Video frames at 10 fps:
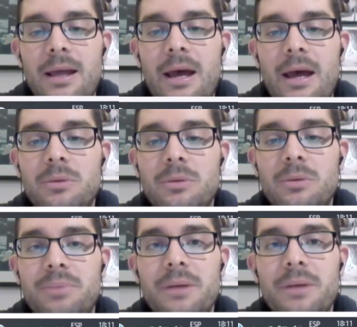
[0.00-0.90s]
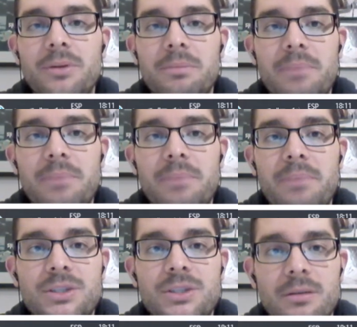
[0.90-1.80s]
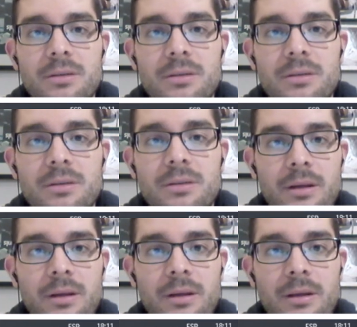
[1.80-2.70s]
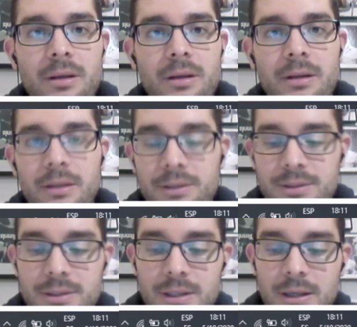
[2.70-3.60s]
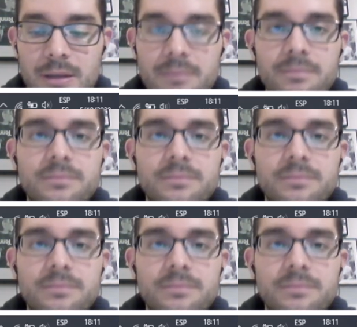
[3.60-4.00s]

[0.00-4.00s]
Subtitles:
I will preview the page. Let's see.